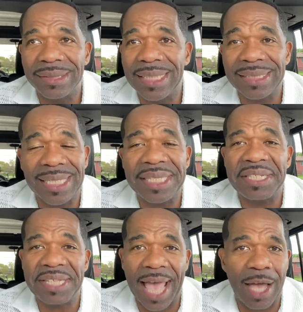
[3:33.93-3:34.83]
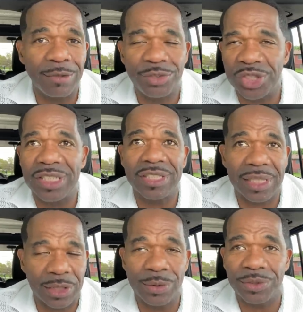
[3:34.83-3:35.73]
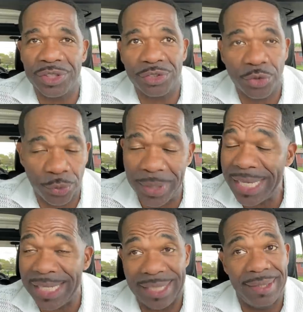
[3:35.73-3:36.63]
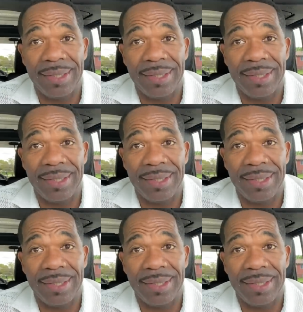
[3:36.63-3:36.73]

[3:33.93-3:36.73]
let's say the Dow just closes green.